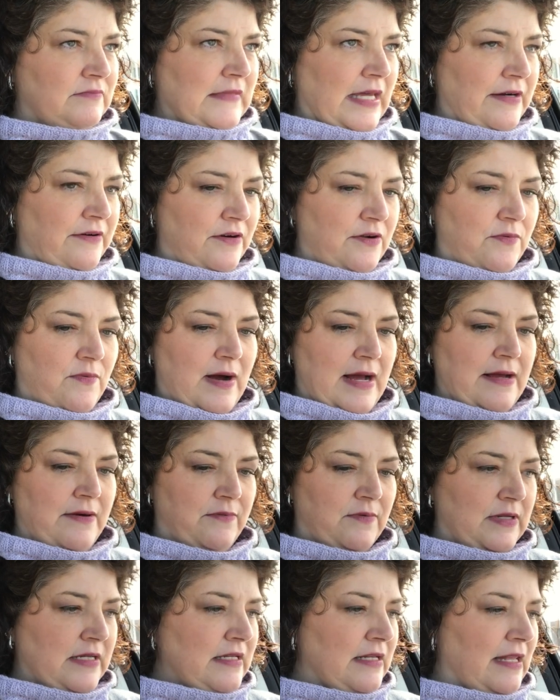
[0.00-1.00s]
I don't know why
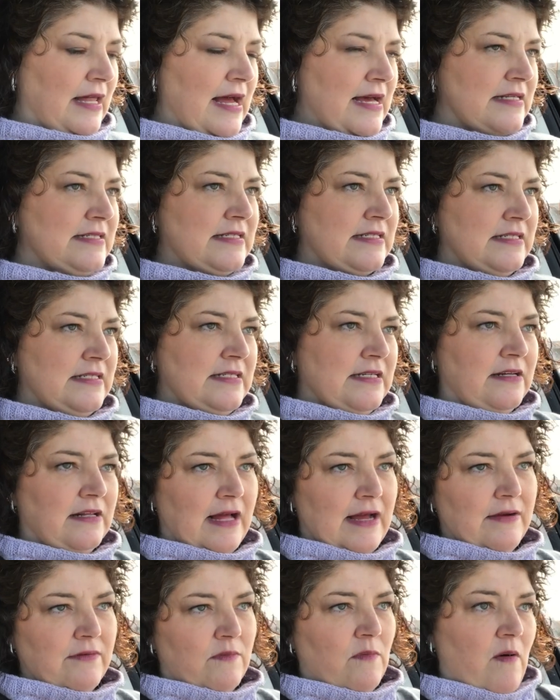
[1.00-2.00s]
it wouldn't last until
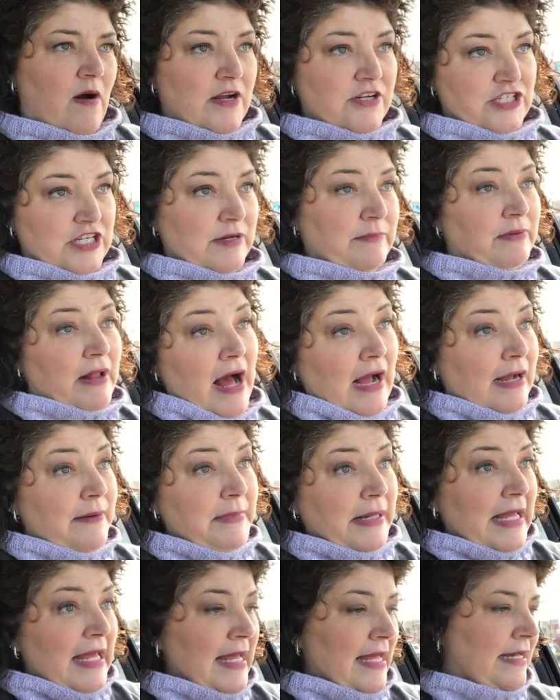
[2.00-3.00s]
I wash and block
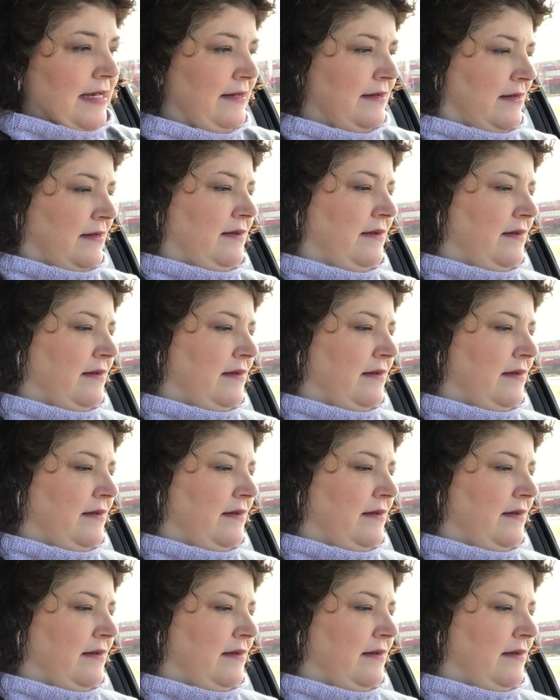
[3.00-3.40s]
them again